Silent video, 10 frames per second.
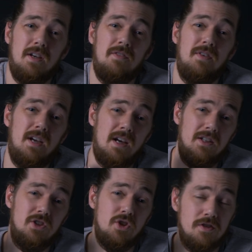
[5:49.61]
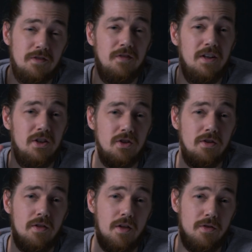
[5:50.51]
if it had just
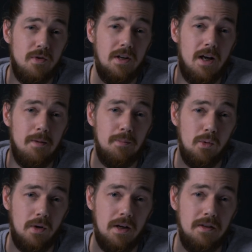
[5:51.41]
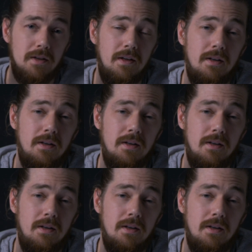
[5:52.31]
featured the 3K ball head,